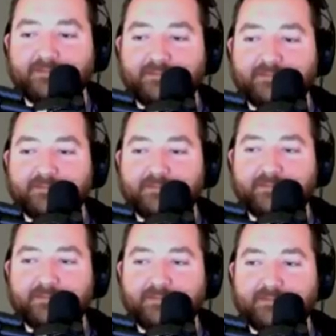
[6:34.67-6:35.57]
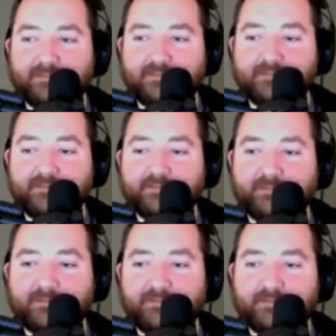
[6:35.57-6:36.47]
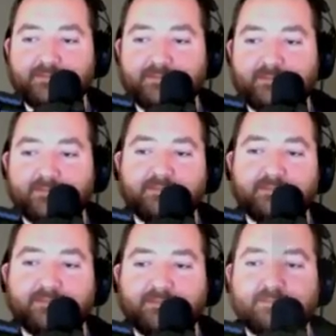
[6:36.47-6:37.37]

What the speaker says: No words are spoken by the person on screen.